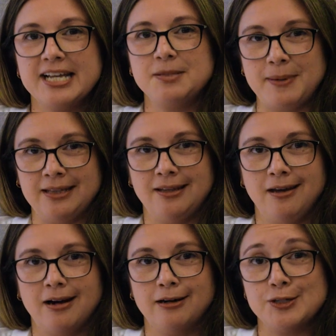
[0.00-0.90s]

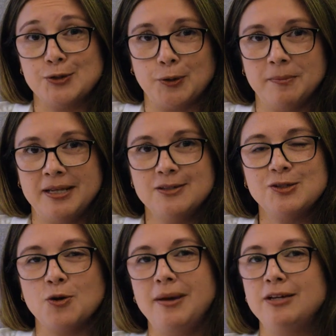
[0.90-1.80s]
expanding our assortment,
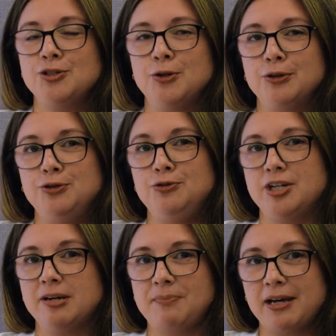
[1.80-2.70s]
so make sure to
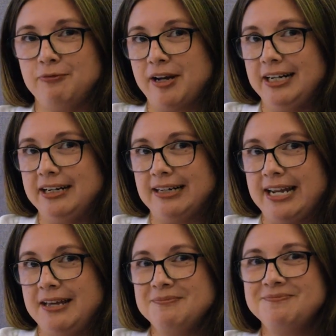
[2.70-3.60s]
check back regularly.